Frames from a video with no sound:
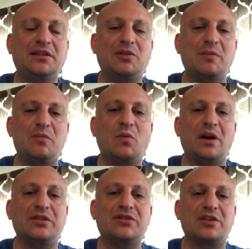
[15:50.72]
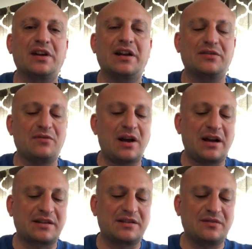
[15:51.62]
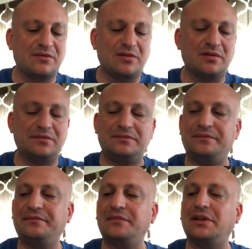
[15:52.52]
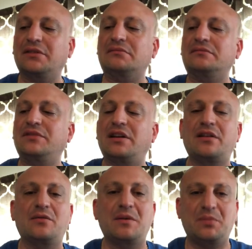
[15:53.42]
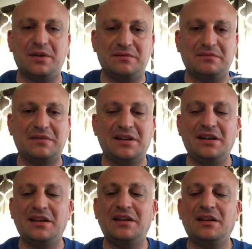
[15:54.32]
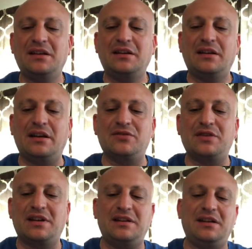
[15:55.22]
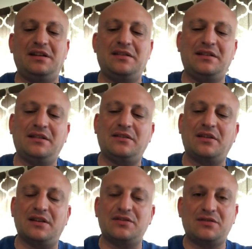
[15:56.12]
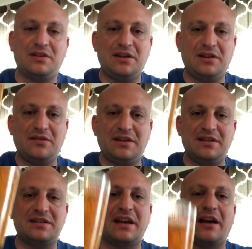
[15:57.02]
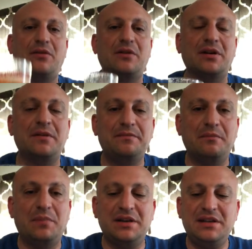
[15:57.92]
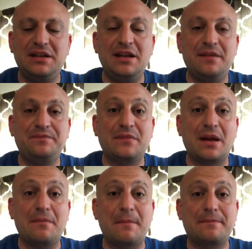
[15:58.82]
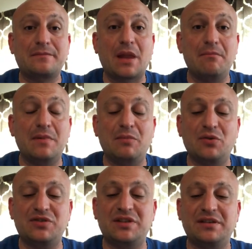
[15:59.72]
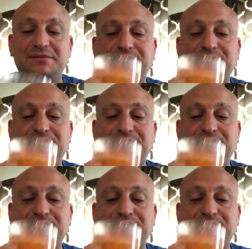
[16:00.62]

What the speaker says: maybe Wild Turkey on the rocks or, done another way, but I drink it neat. Okay, so here is our Bundy mimosa.